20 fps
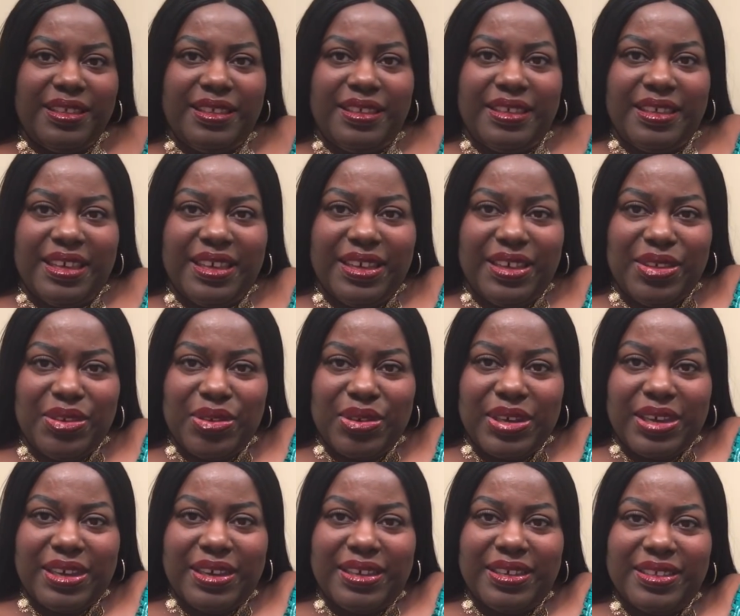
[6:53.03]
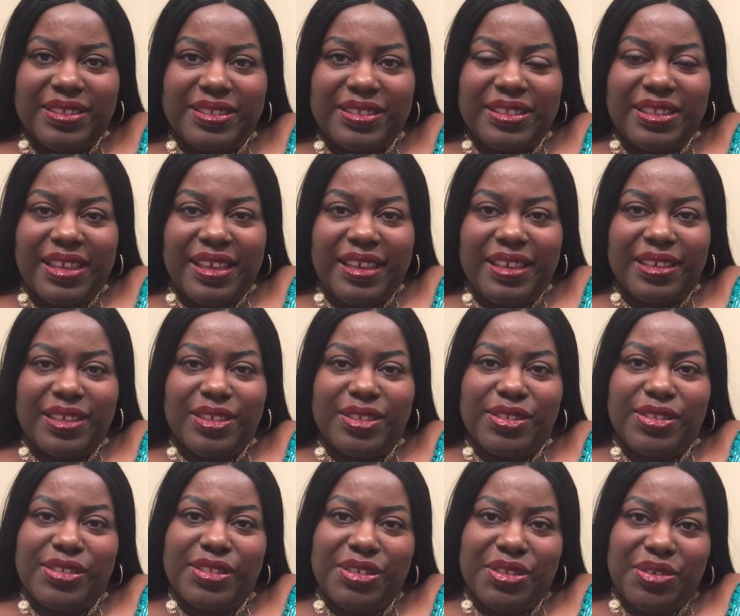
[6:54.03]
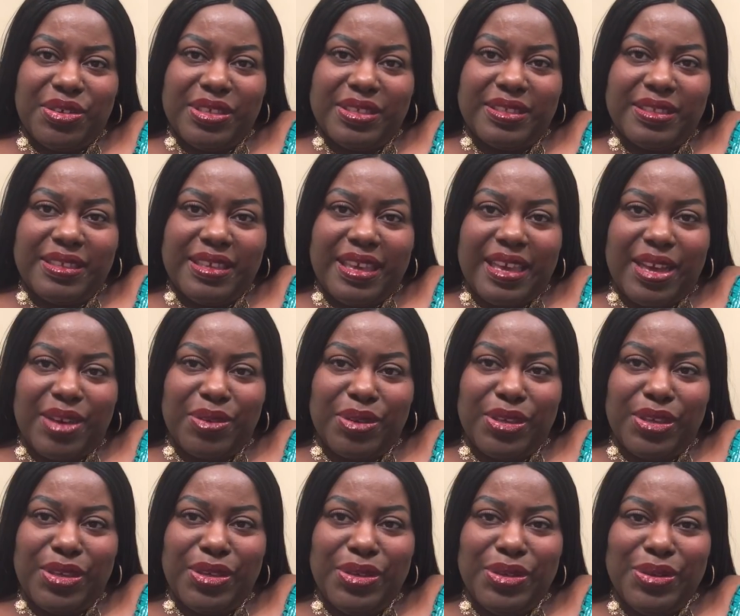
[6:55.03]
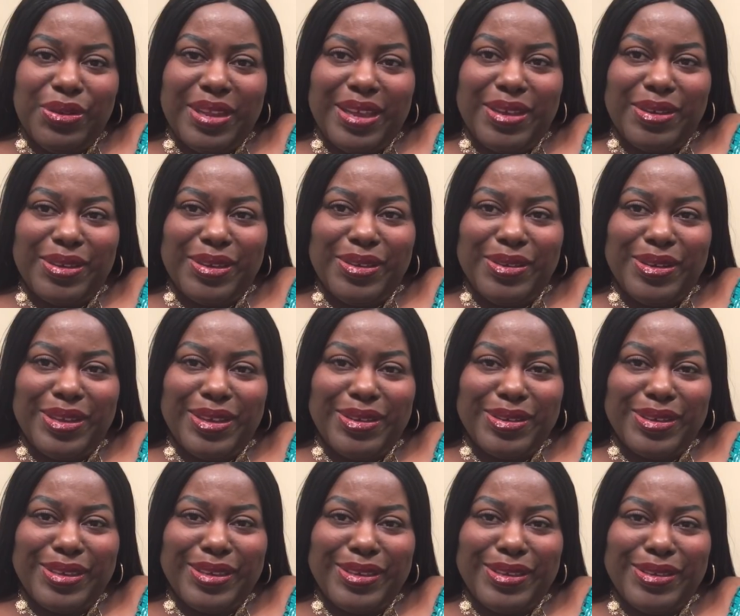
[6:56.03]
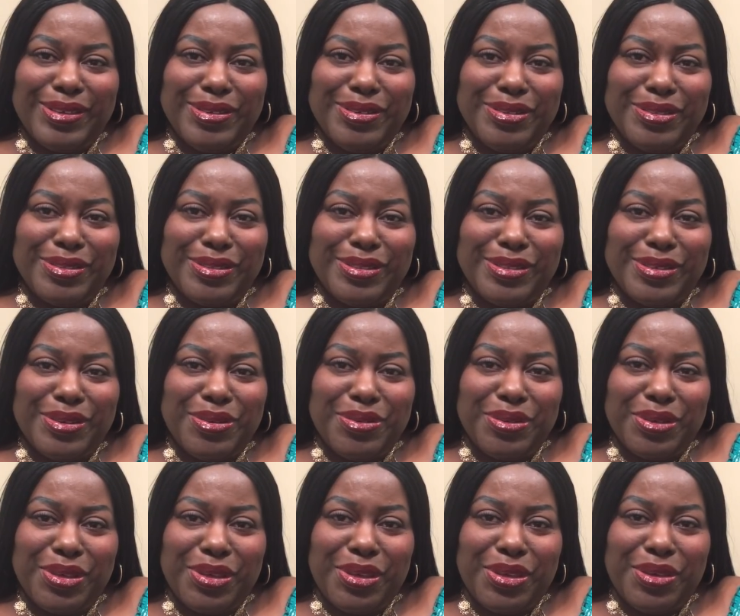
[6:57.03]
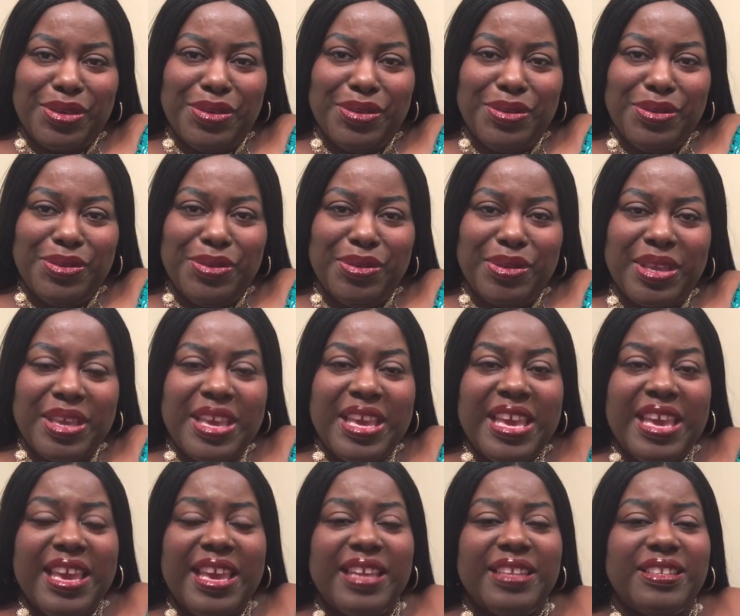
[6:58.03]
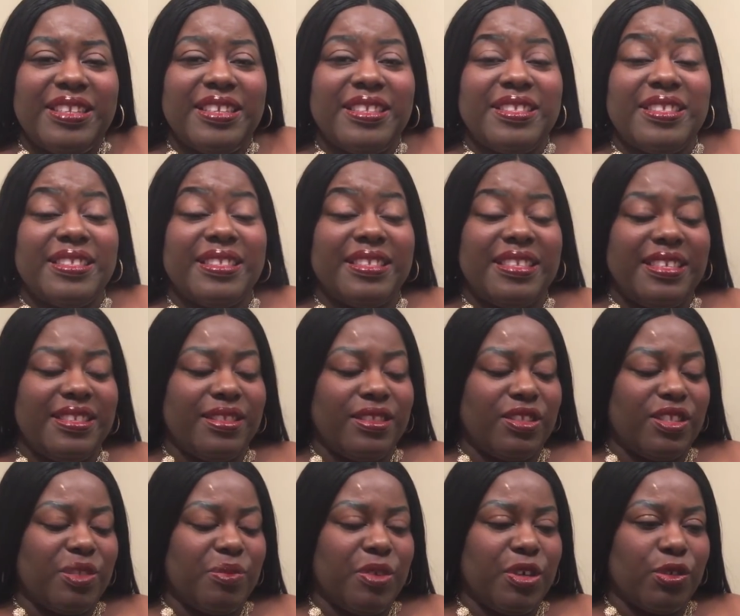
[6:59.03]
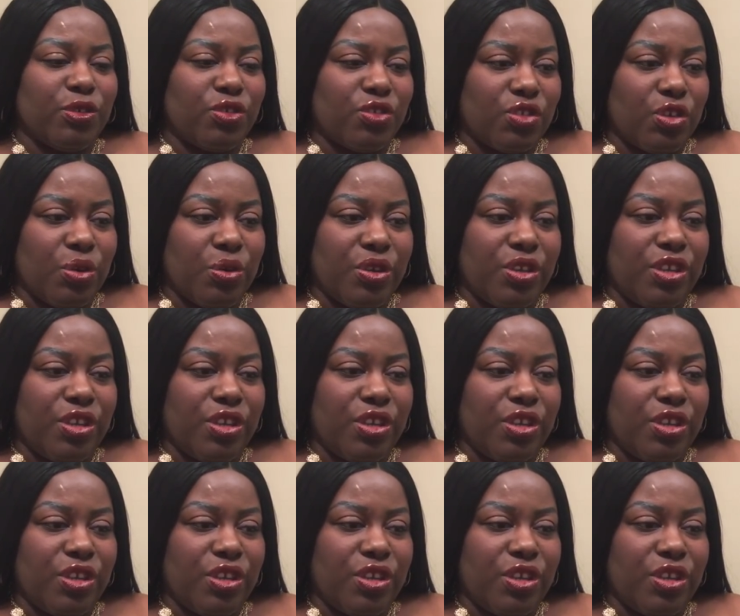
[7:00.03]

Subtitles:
yeah, you guys, like, seriously, how cute, how cute, how cute. It's so cute. And Tis the Season smells so